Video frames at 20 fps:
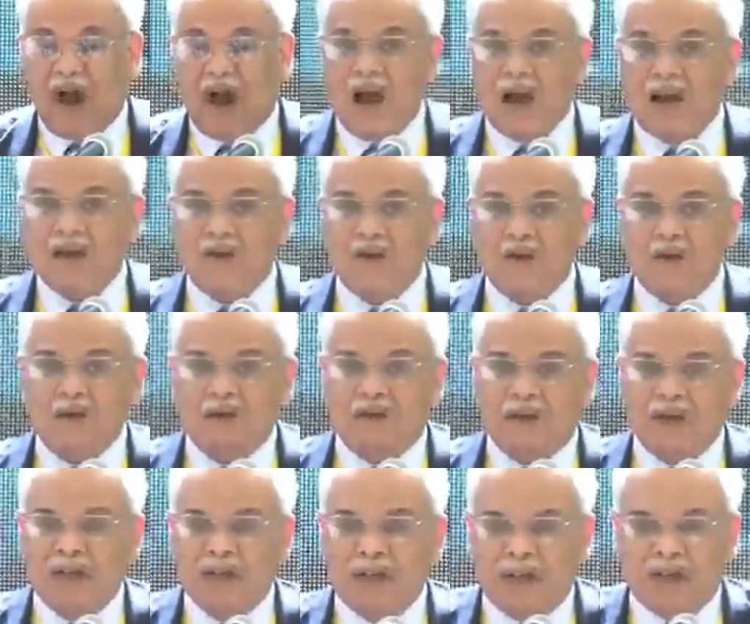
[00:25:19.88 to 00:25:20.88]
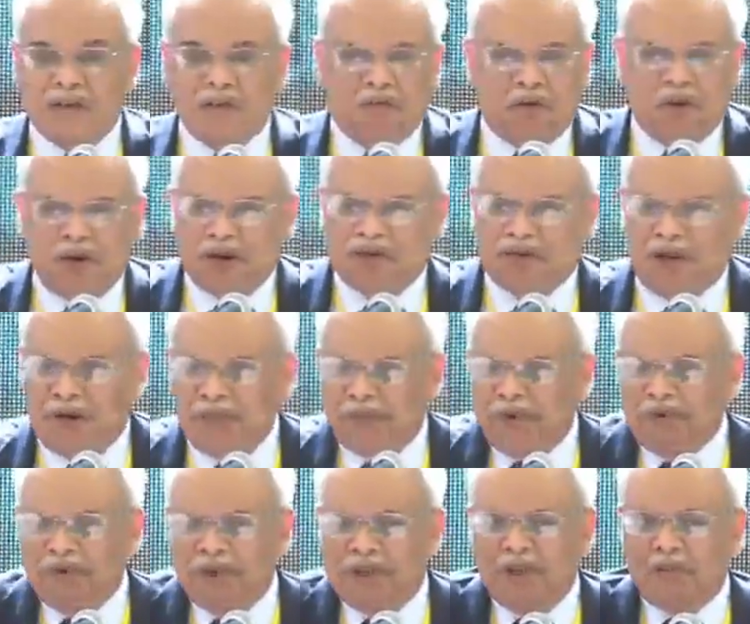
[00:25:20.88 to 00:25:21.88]
I don't think that, for
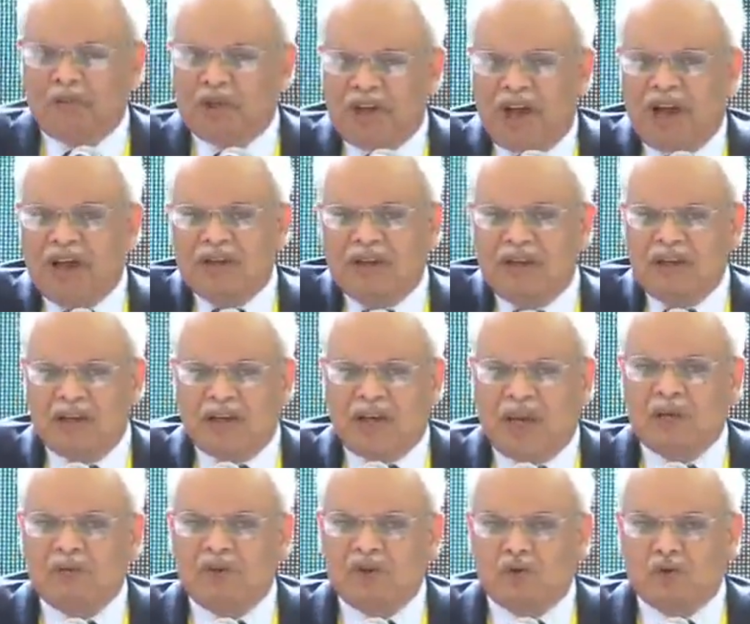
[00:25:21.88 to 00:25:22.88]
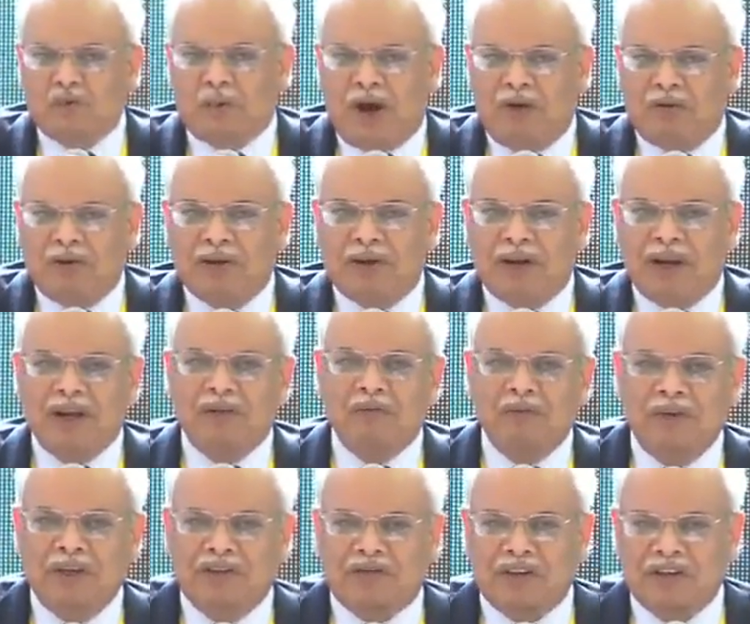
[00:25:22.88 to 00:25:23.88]
example, when the Mujahideen came into power and
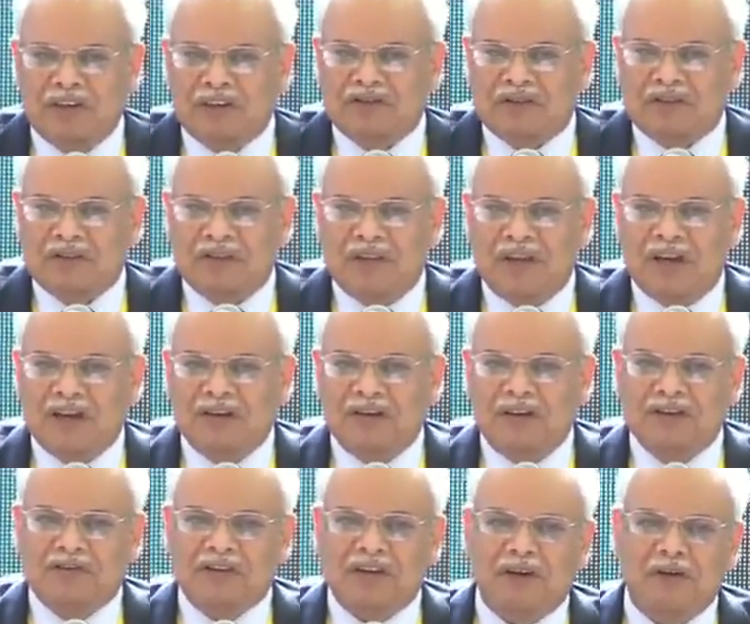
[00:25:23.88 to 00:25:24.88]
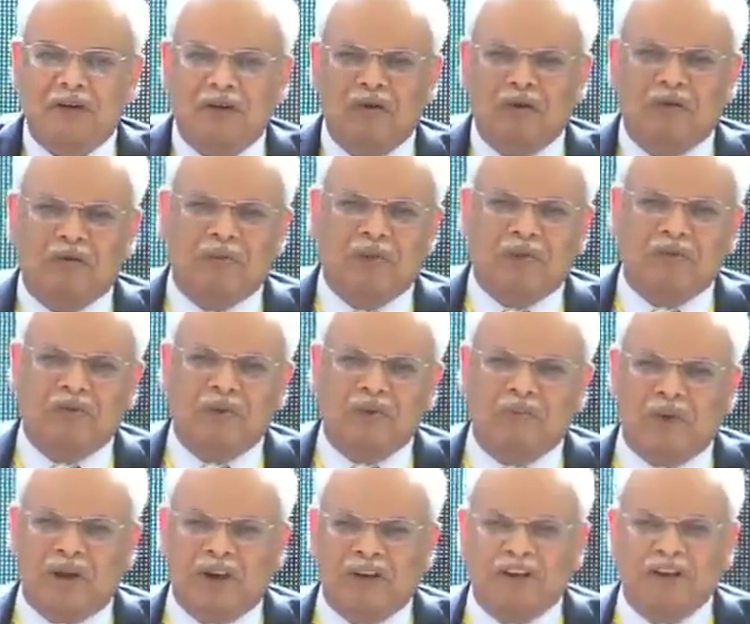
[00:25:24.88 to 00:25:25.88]
we suggested that, they said, look,
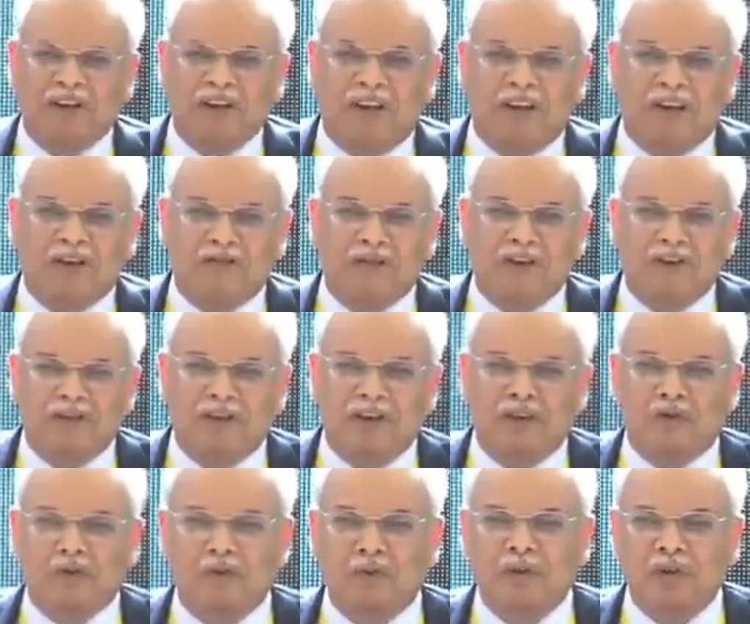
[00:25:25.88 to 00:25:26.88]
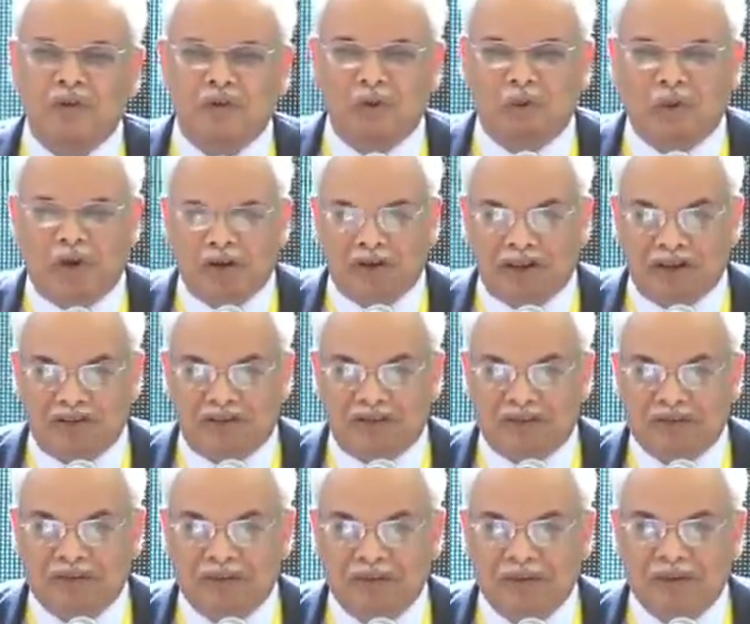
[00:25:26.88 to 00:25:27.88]
between brotherly countries there should be no
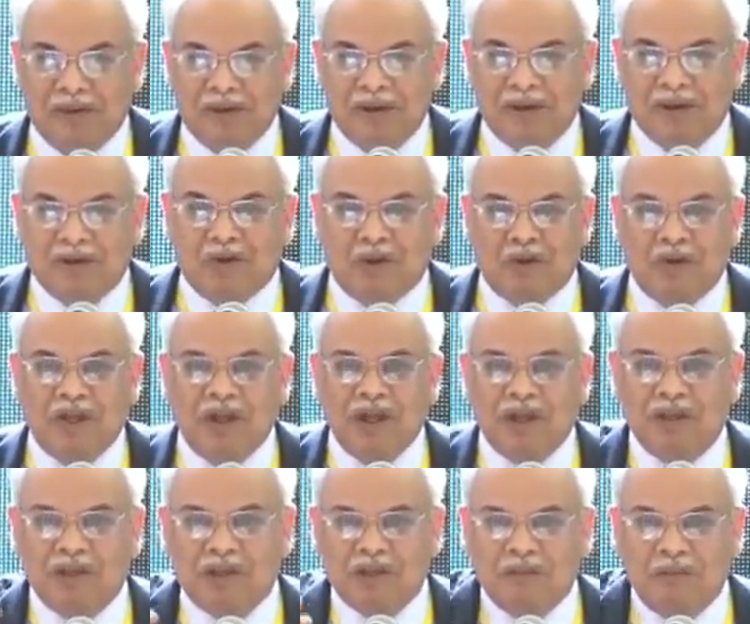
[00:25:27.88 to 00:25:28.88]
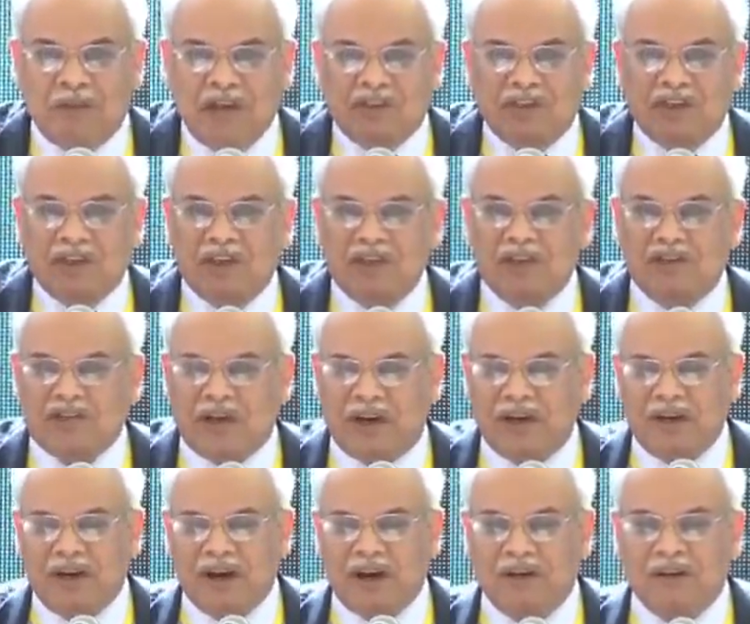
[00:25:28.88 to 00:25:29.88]
borders. So they basically
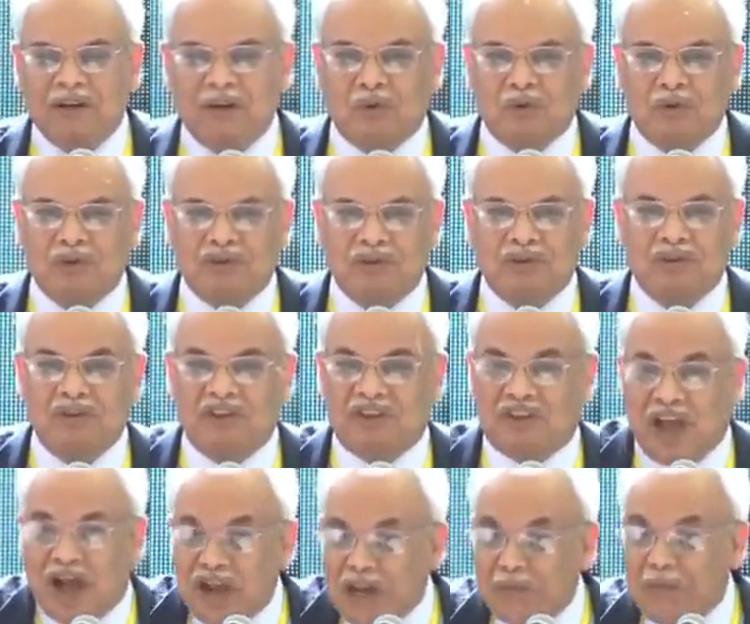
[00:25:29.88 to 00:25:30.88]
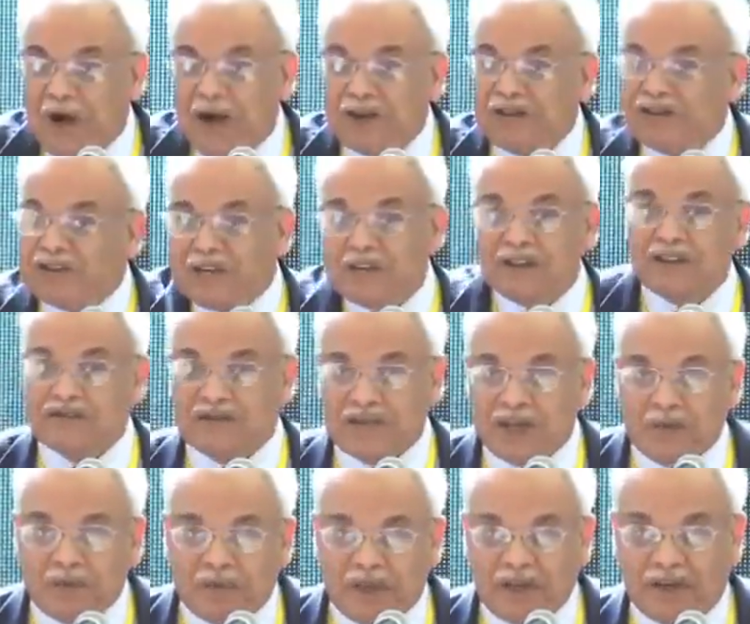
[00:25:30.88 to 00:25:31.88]
sidelined the question. Taliban said the
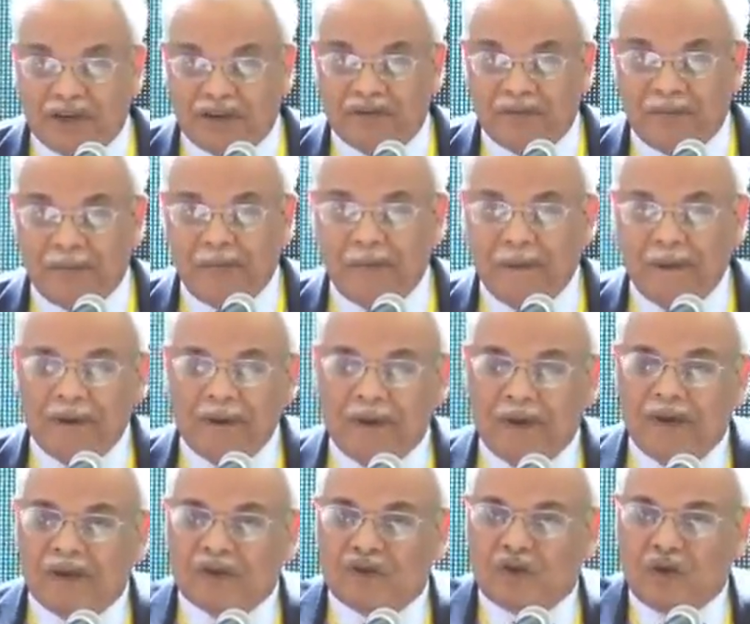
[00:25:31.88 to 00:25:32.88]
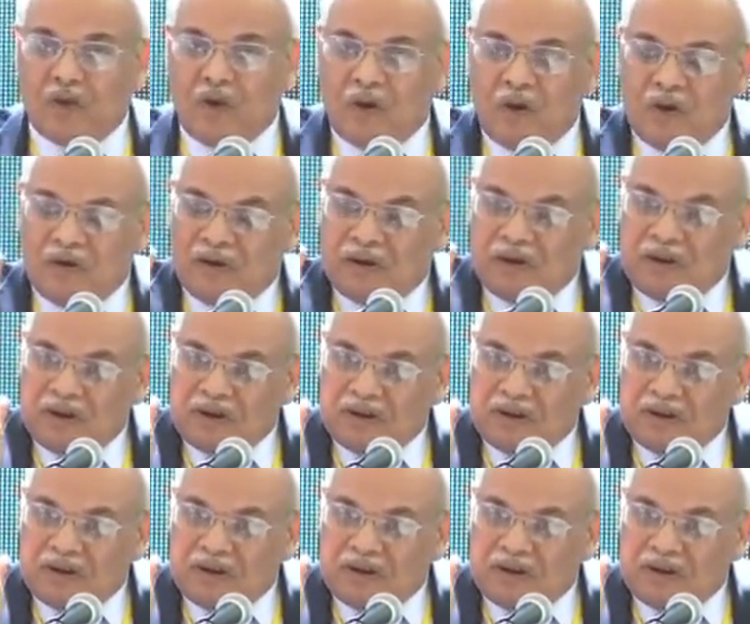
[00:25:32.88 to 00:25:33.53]
same thing. So